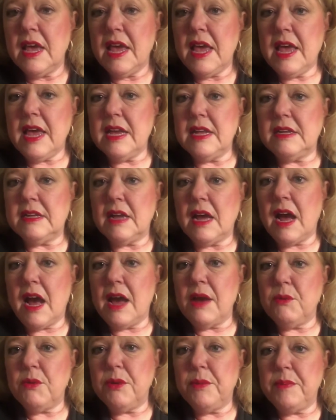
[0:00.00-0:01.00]
And
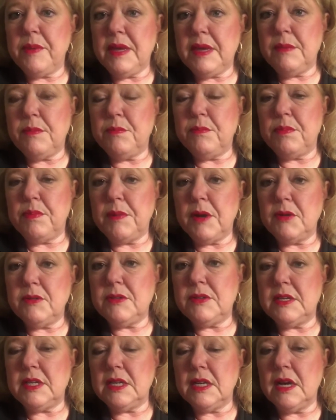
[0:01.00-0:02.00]
I will be
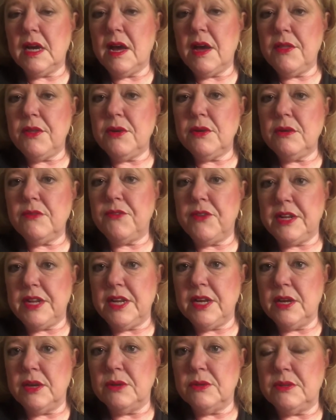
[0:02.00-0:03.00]
posting other
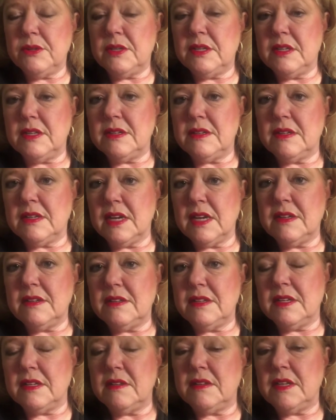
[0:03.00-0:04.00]
videos to discuss
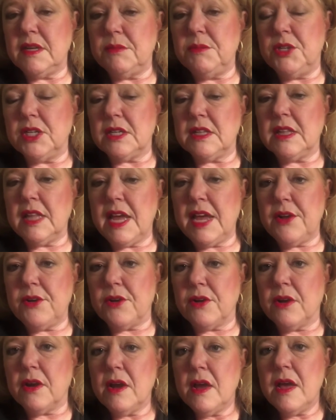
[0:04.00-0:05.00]
this subject
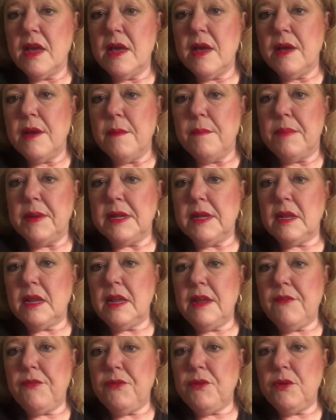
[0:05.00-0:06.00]
later. But
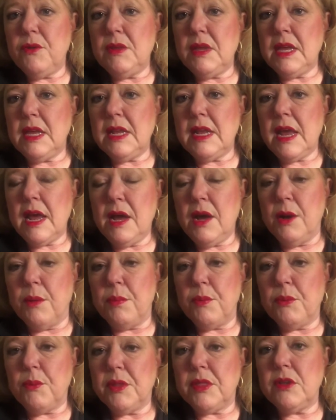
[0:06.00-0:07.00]
if you need
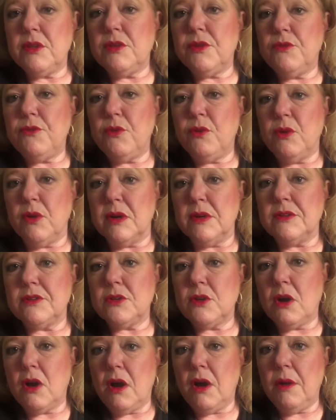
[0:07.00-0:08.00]
help with a divorce,
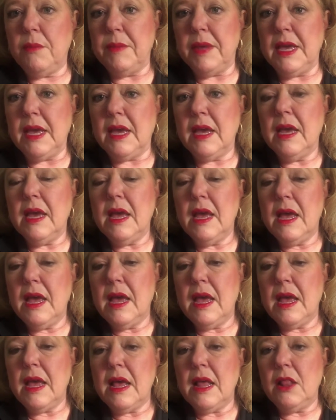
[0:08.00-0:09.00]
call me,
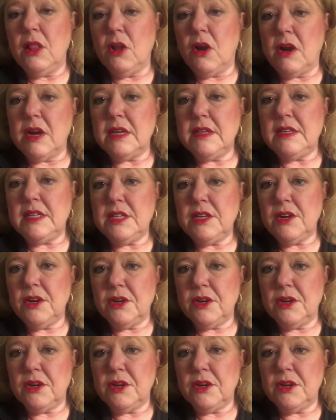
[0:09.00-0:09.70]
Laura D.